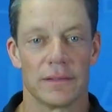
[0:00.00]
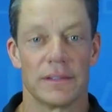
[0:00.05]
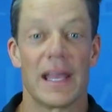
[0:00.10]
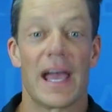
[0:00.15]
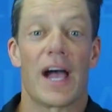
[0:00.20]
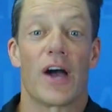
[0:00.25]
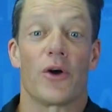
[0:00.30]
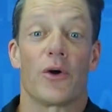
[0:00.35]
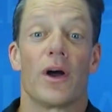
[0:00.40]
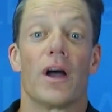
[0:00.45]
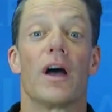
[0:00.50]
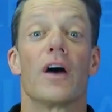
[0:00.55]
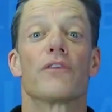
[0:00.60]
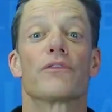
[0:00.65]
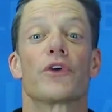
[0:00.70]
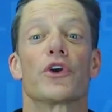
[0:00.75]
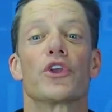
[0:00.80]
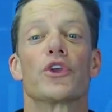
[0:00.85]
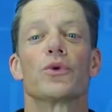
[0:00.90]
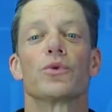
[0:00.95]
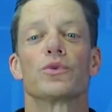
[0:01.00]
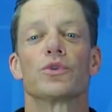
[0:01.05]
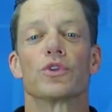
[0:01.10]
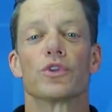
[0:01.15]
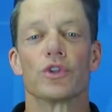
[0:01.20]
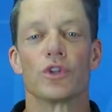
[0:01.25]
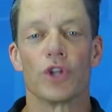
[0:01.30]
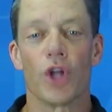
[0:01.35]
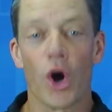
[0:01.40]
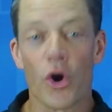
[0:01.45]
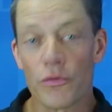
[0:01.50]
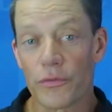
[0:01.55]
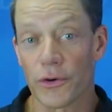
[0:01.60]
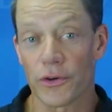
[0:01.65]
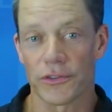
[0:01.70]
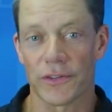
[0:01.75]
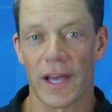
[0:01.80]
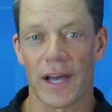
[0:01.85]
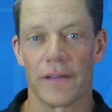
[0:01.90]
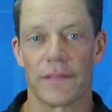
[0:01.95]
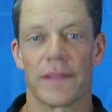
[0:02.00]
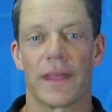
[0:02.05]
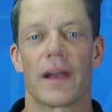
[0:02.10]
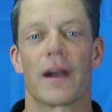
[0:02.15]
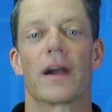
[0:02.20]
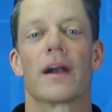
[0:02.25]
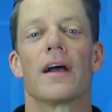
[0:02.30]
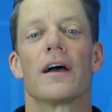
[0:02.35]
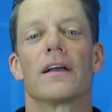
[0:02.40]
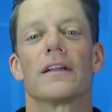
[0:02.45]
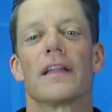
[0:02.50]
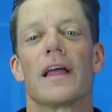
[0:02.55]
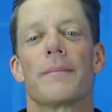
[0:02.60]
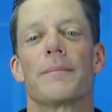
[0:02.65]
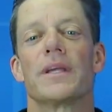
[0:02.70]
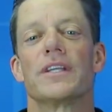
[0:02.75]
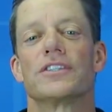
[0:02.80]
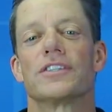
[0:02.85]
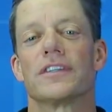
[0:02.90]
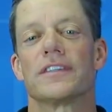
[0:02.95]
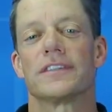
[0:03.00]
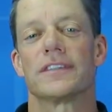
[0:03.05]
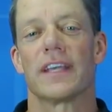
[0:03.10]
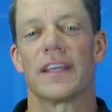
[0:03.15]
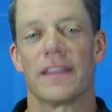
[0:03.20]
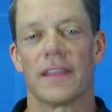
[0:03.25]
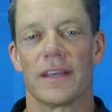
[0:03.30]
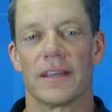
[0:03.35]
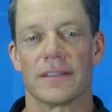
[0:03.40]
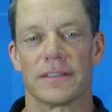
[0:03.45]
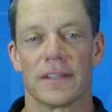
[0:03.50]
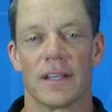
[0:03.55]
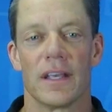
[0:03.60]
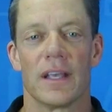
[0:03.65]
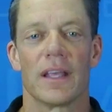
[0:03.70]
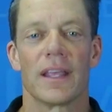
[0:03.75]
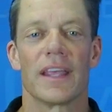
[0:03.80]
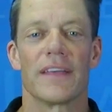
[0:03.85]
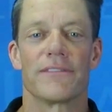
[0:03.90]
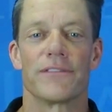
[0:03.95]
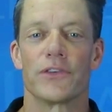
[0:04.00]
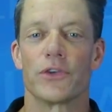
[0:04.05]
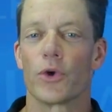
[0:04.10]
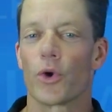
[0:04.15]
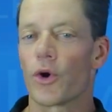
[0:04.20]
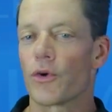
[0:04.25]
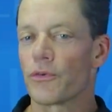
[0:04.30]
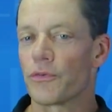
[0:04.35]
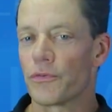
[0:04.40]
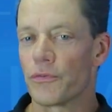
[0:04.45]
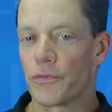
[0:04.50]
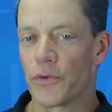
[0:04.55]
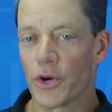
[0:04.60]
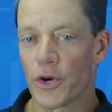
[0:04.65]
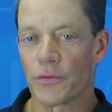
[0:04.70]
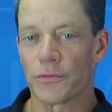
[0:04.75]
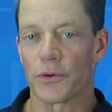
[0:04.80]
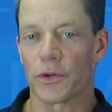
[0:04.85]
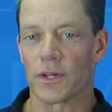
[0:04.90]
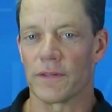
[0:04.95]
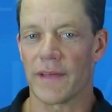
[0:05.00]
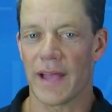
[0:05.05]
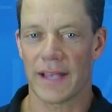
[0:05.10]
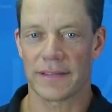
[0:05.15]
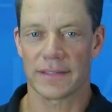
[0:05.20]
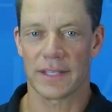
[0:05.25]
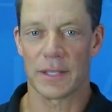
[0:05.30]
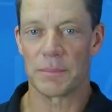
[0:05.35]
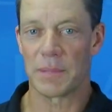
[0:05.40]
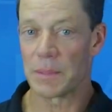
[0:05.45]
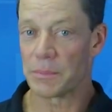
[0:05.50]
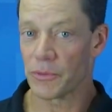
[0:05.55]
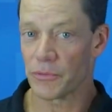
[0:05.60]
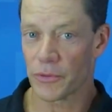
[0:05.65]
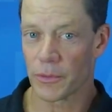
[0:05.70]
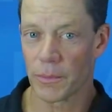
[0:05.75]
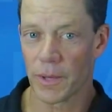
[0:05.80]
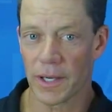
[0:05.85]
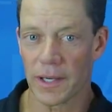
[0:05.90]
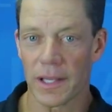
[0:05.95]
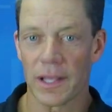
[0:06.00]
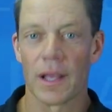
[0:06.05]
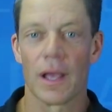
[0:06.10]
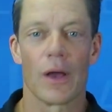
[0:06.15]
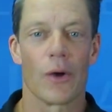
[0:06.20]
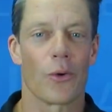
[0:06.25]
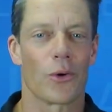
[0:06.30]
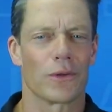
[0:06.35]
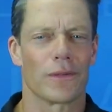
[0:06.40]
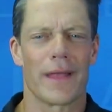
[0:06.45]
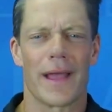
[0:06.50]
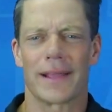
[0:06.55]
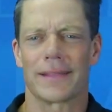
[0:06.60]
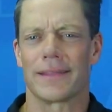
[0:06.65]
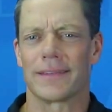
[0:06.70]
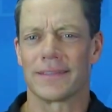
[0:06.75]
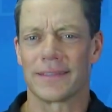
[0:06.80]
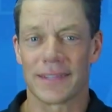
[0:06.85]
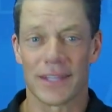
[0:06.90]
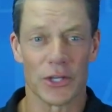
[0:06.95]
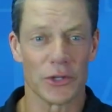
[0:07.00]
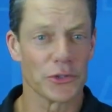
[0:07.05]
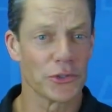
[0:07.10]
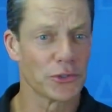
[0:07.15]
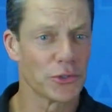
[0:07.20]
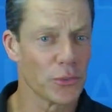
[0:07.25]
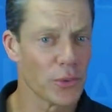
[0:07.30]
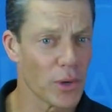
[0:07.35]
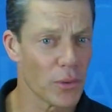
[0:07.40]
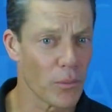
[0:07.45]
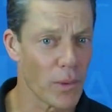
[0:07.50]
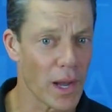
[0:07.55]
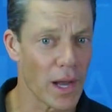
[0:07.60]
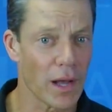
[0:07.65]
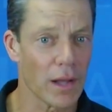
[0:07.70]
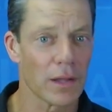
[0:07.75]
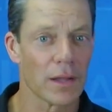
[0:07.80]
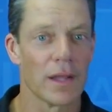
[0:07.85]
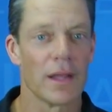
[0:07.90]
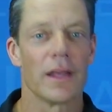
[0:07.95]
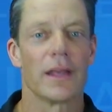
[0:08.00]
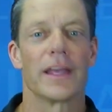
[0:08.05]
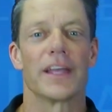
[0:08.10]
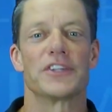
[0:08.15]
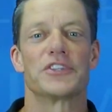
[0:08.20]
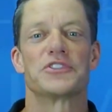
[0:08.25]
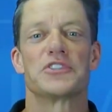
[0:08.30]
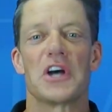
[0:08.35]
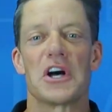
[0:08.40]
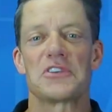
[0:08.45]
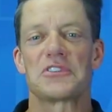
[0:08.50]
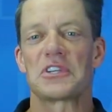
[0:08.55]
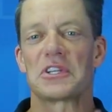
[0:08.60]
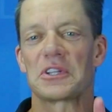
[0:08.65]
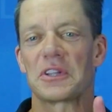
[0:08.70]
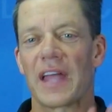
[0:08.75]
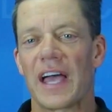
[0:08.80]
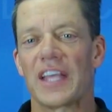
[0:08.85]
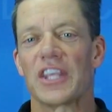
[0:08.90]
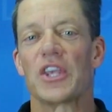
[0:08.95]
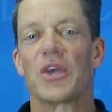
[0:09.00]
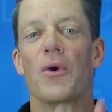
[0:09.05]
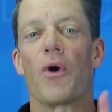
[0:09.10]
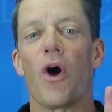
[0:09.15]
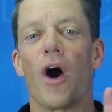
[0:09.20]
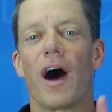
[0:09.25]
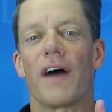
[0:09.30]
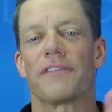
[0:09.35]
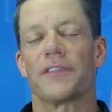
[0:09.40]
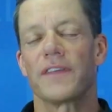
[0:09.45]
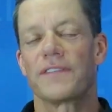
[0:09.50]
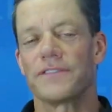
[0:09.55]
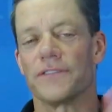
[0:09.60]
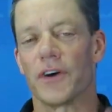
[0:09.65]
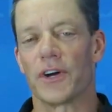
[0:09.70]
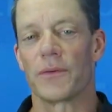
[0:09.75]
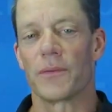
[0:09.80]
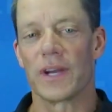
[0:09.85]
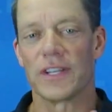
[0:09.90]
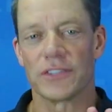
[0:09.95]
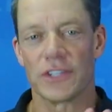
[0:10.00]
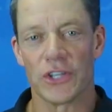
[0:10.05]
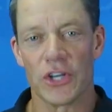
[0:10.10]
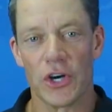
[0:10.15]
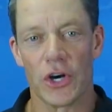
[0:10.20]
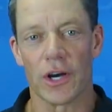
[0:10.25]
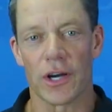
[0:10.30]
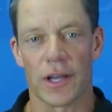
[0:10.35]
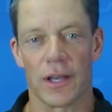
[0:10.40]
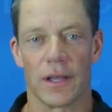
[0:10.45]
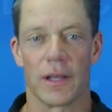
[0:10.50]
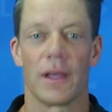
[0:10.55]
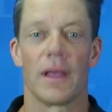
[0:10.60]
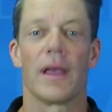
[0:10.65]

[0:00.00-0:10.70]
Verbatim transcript: Now, for you loafers out there, let me just say this. If you're fearful of asking people for money, or lack the skill to do it well, it doesn't let you off the fundraising hook.